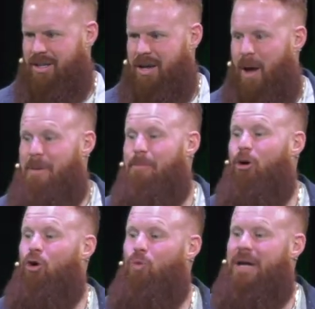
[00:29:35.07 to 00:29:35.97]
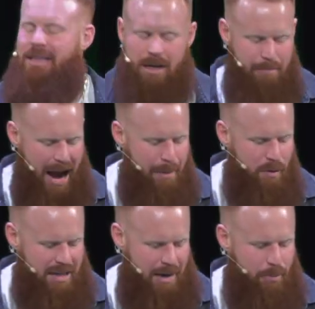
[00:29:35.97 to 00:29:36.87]
People who read their
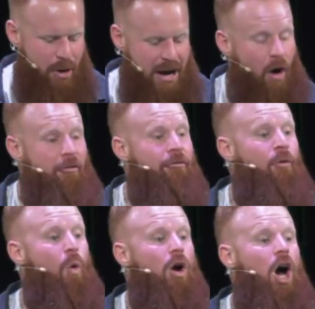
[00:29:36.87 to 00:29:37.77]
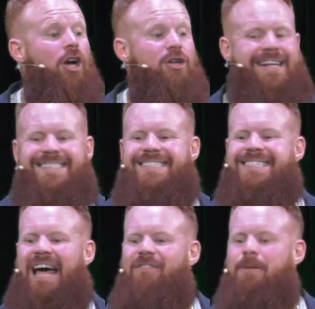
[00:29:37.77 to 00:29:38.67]
Bibles and pray are
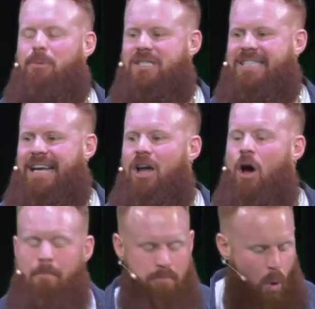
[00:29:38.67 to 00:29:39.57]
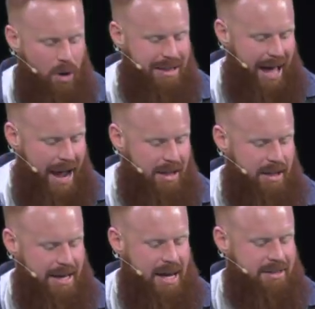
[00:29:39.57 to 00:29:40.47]
407% more
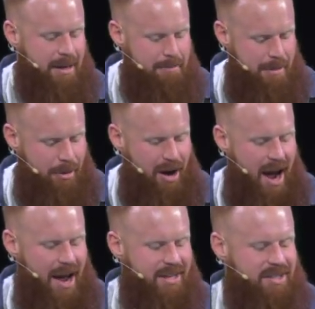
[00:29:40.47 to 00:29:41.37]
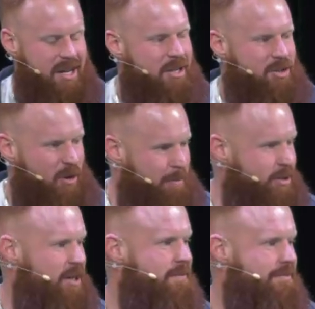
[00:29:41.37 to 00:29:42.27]
likely to memorize
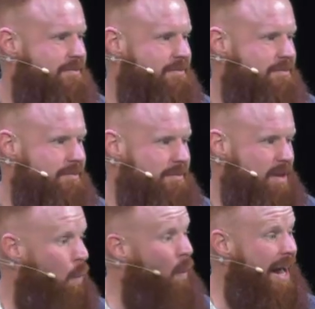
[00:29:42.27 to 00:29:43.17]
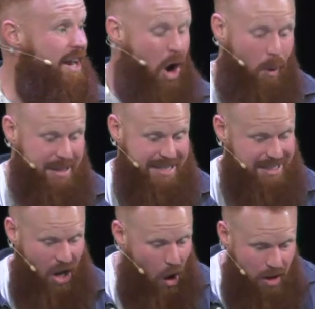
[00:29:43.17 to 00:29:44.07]
Scripture. What I know is
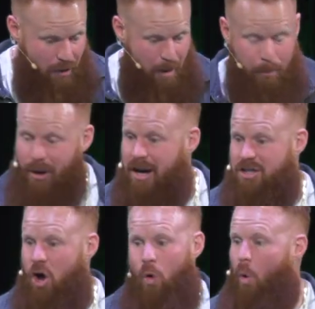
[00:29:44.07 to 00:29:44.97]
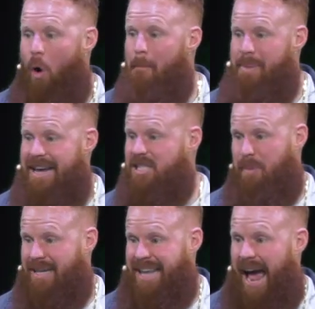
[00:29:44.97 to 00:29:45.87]
this all of our prayers won't be
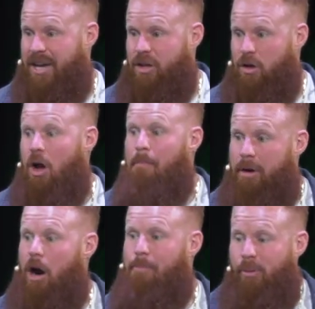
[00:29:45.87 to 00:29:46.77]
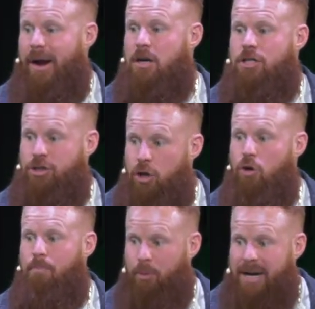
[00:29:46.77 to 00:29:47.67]
spectacular, but our prayers
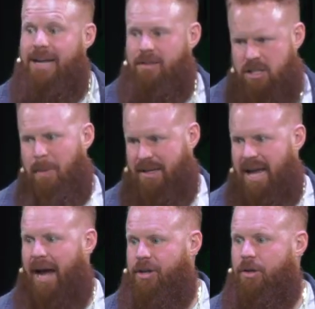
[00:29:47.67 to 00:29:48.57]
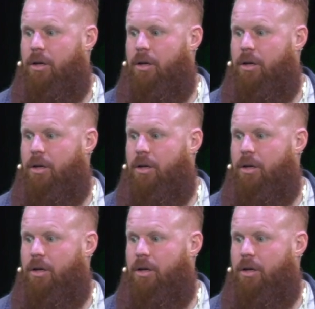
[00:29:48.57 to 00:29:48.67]
do bring the spectacular